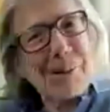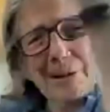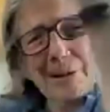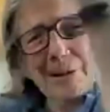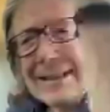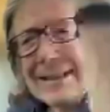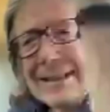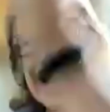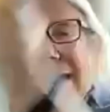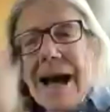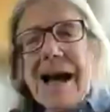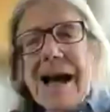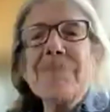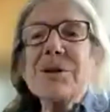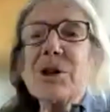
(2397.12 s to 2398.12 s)
cool.
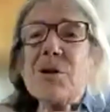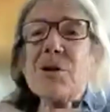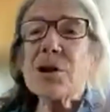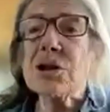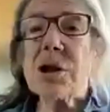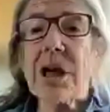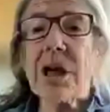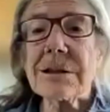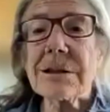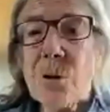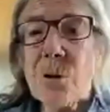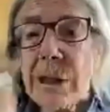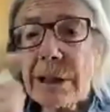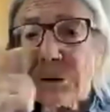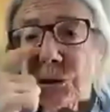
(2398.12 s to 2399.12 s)
Um, so there's lots
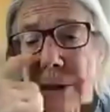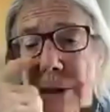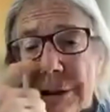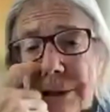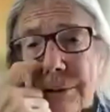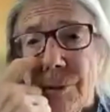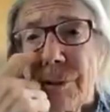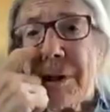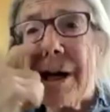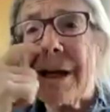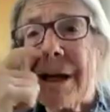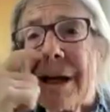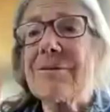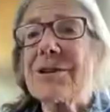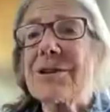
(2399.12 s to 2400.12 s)
of questions. We're
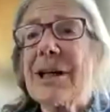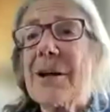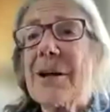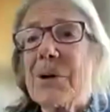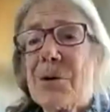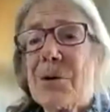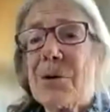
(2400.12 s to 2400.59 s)
not going to have time, of